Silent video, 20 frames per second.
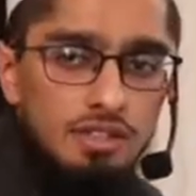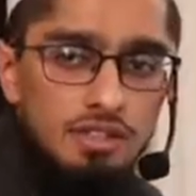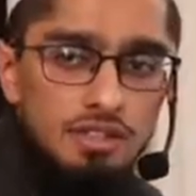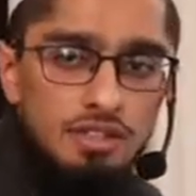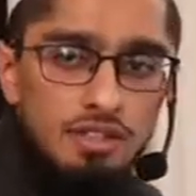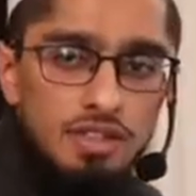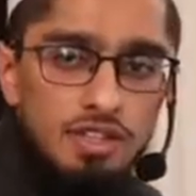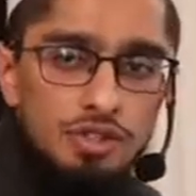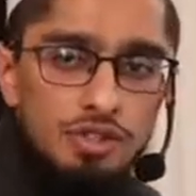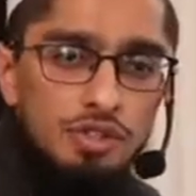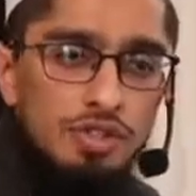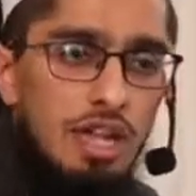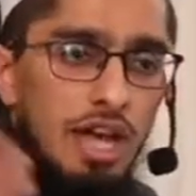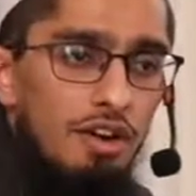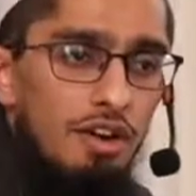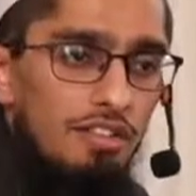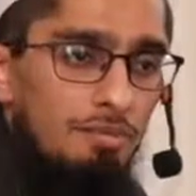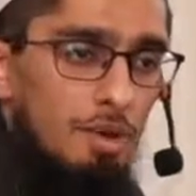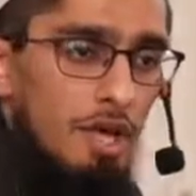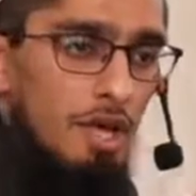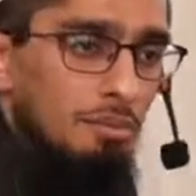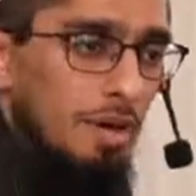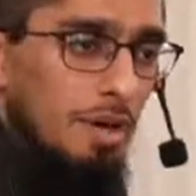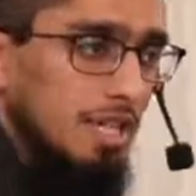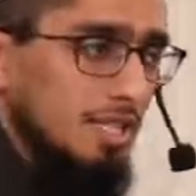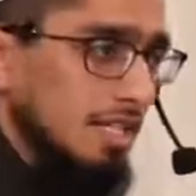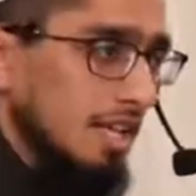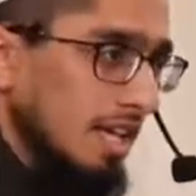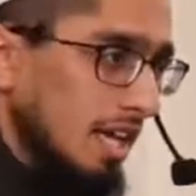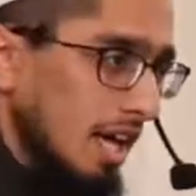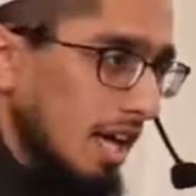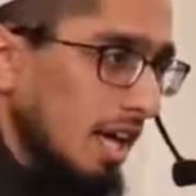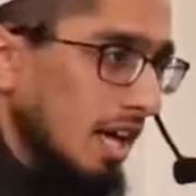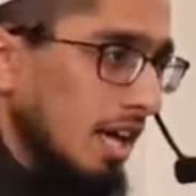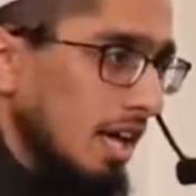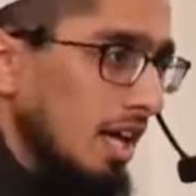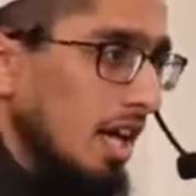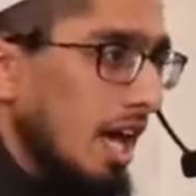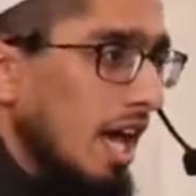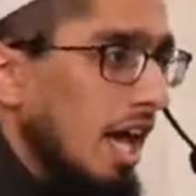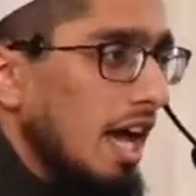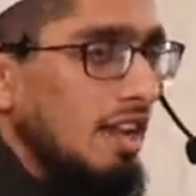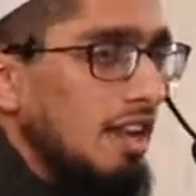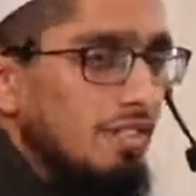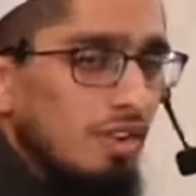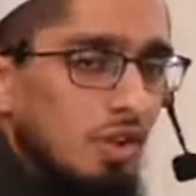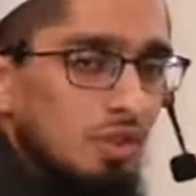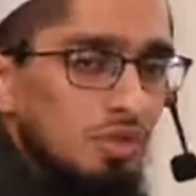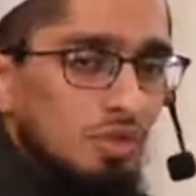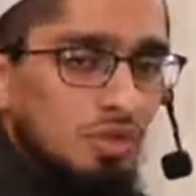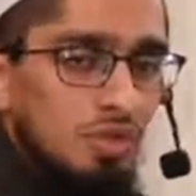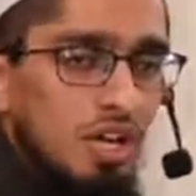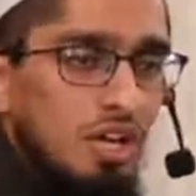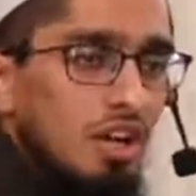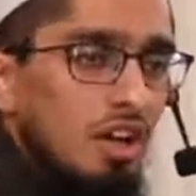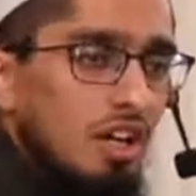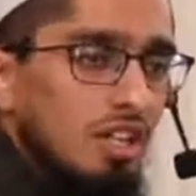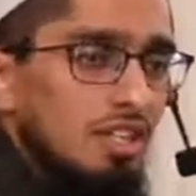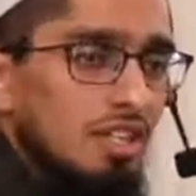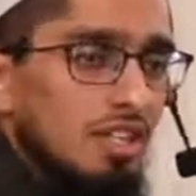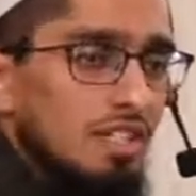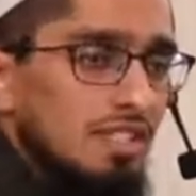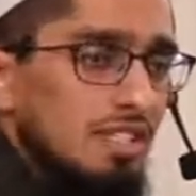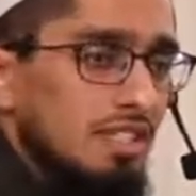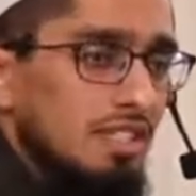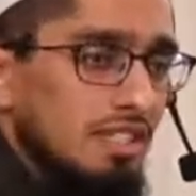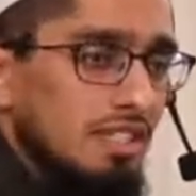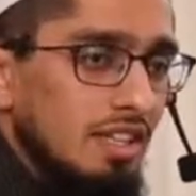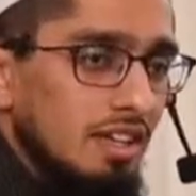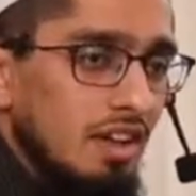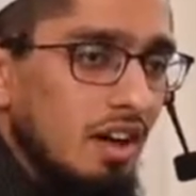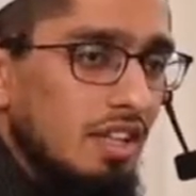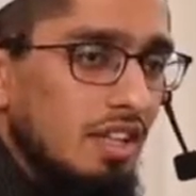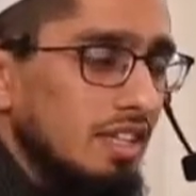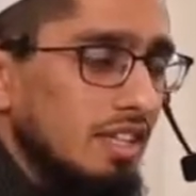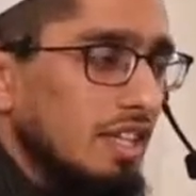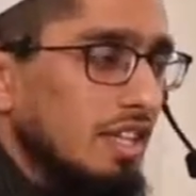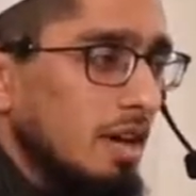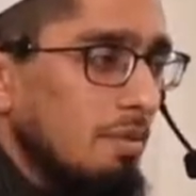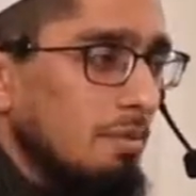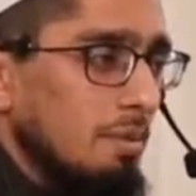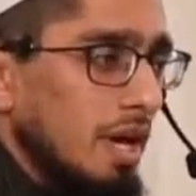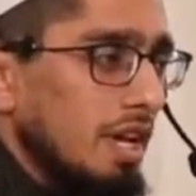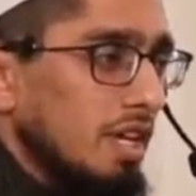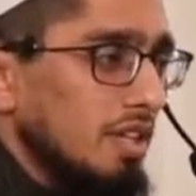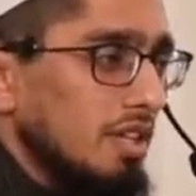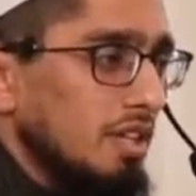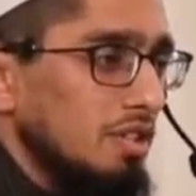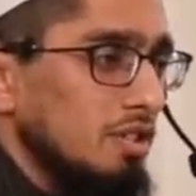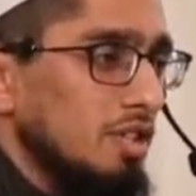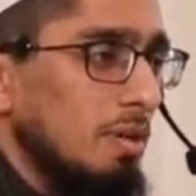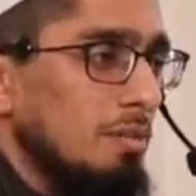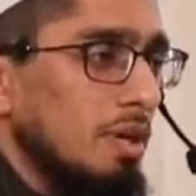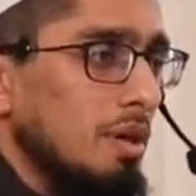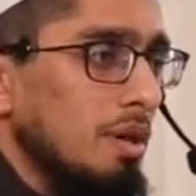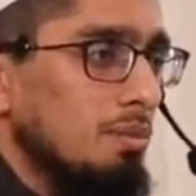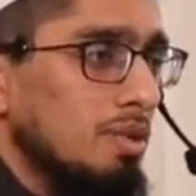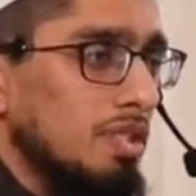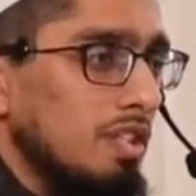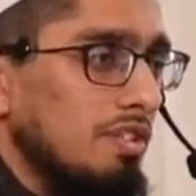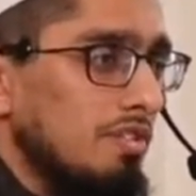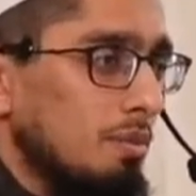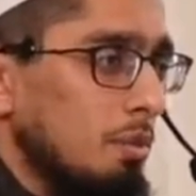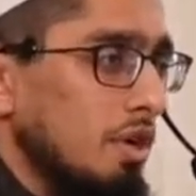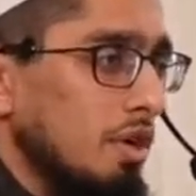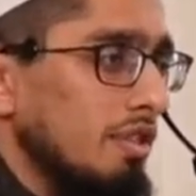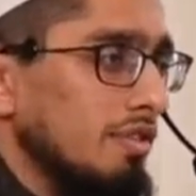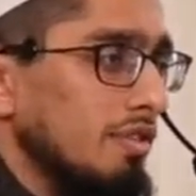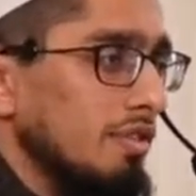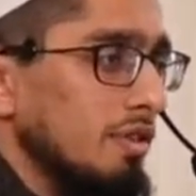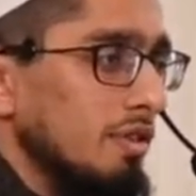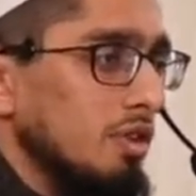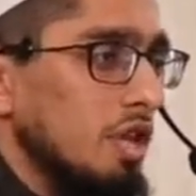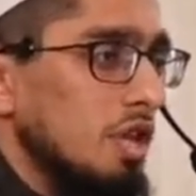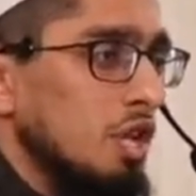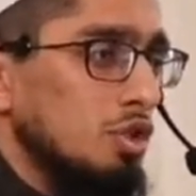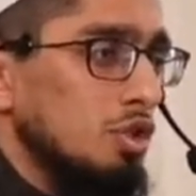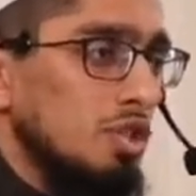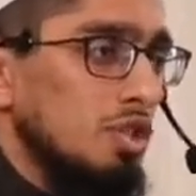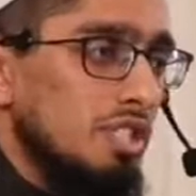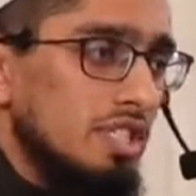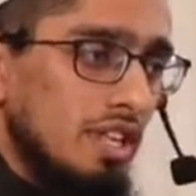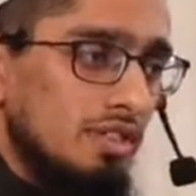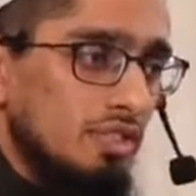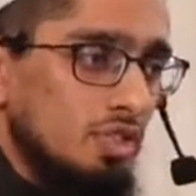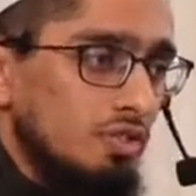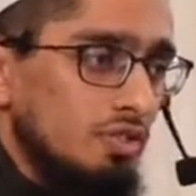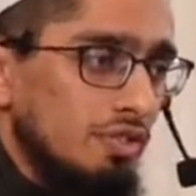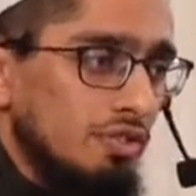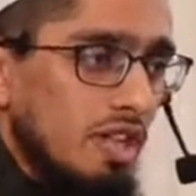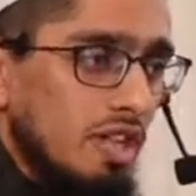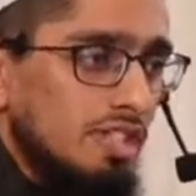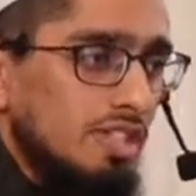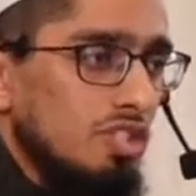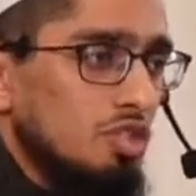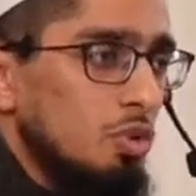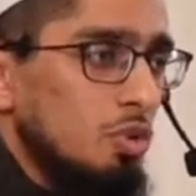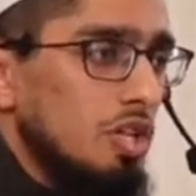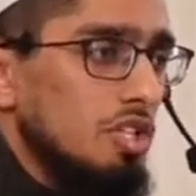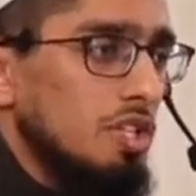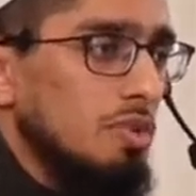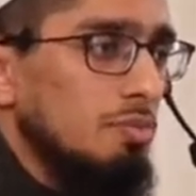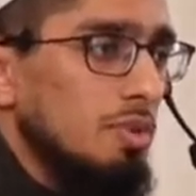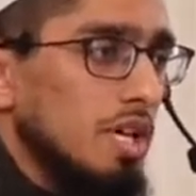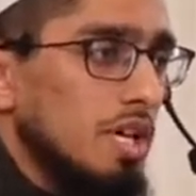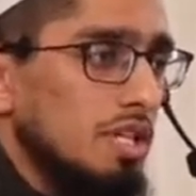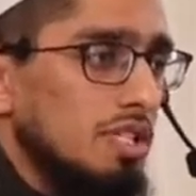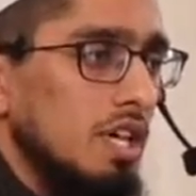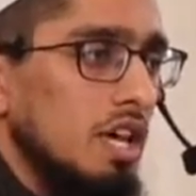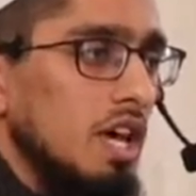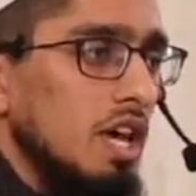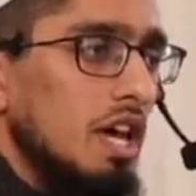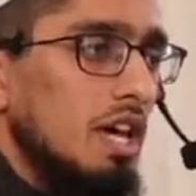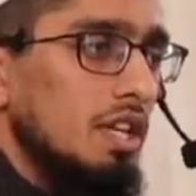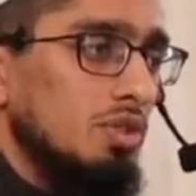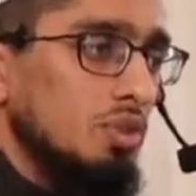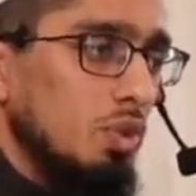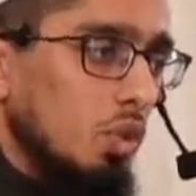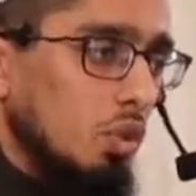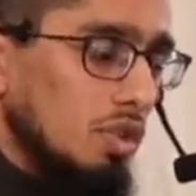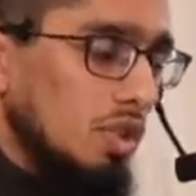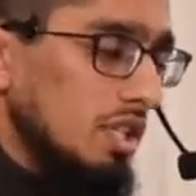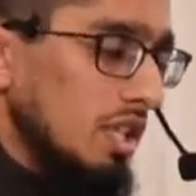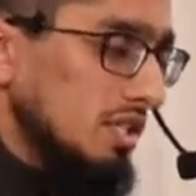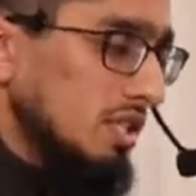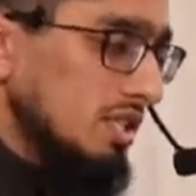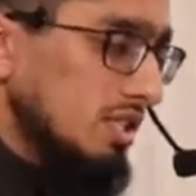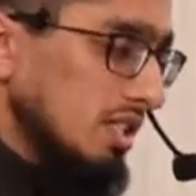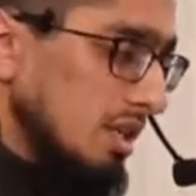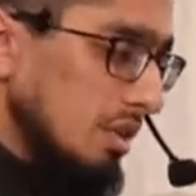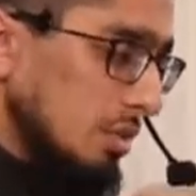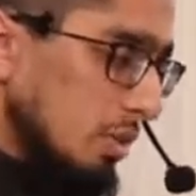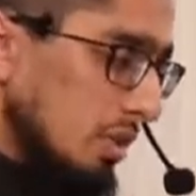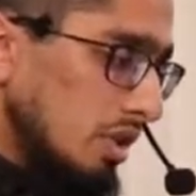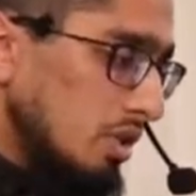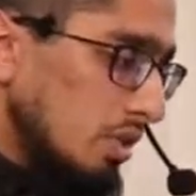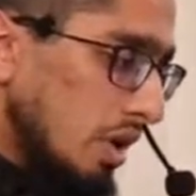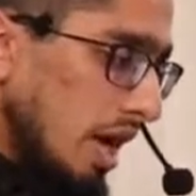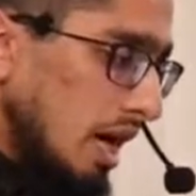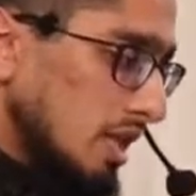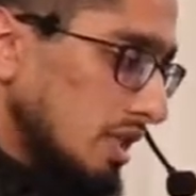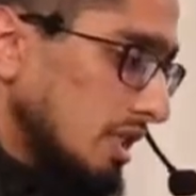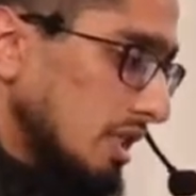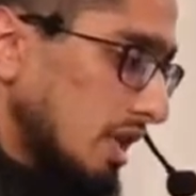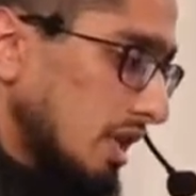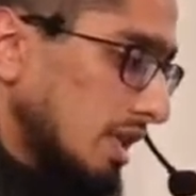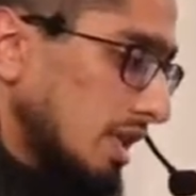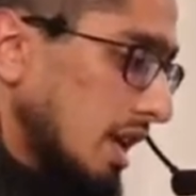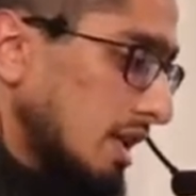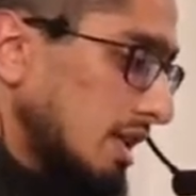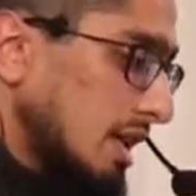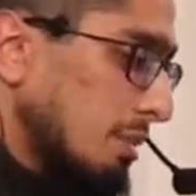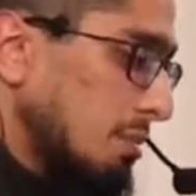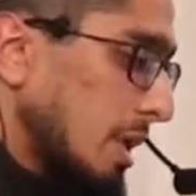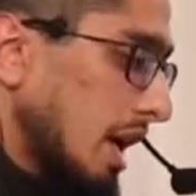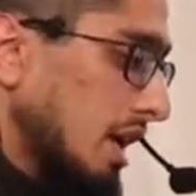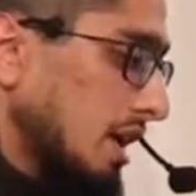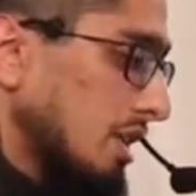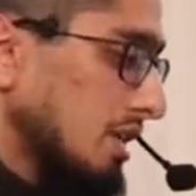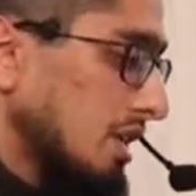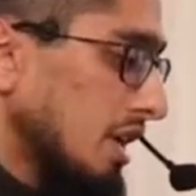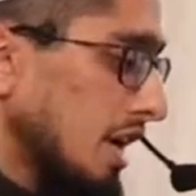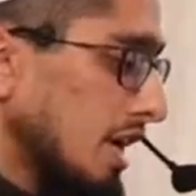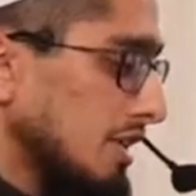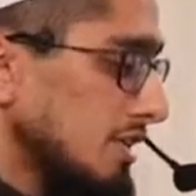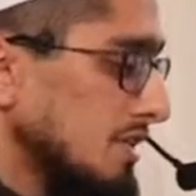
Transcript: So now I've paid my zakah and I've also not gotten the debt back. So that becomes even more difficult. So it saves you from that situation because it's only necessary when you actually get that debt back in your hands.